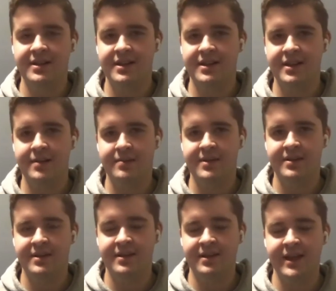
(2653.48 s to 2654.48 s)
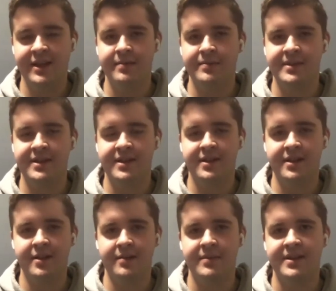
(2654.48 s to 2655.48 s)
um, like um,
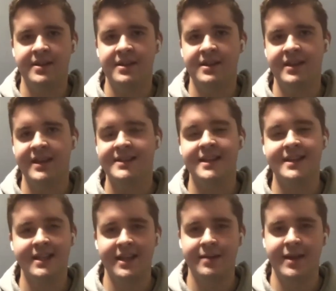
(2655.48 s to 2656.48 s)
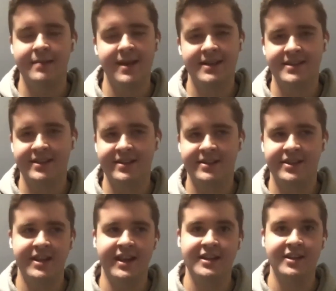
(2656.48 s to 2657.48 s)
um, like sending them a message
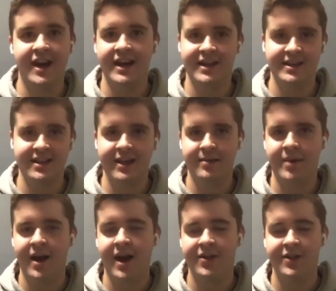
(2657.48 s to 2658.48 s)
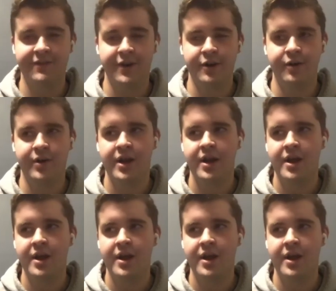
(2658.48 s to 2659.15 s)
and like talking to them on the phone.